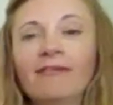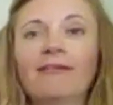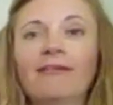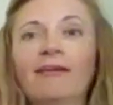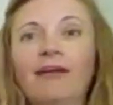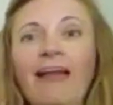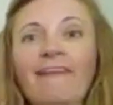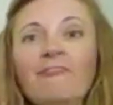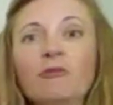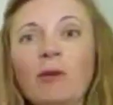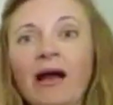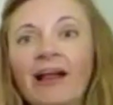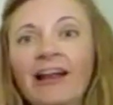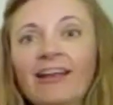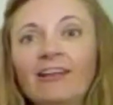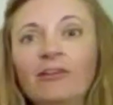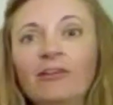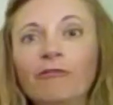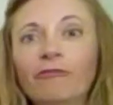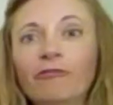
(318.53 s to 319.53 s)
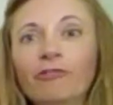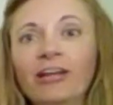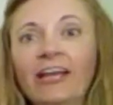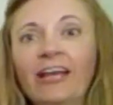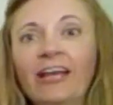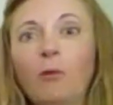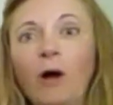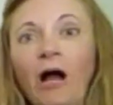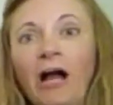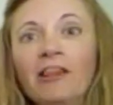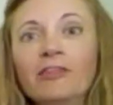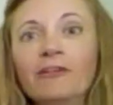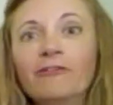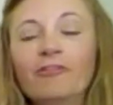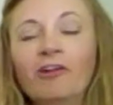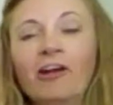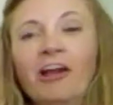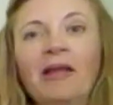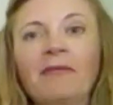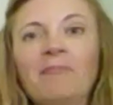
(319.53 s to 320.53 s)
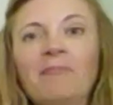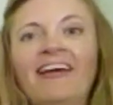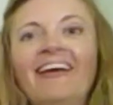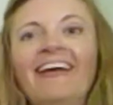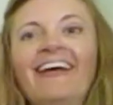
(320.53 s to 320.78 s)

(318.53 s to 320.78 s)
Hey, everybody, don't forget, widen the frame.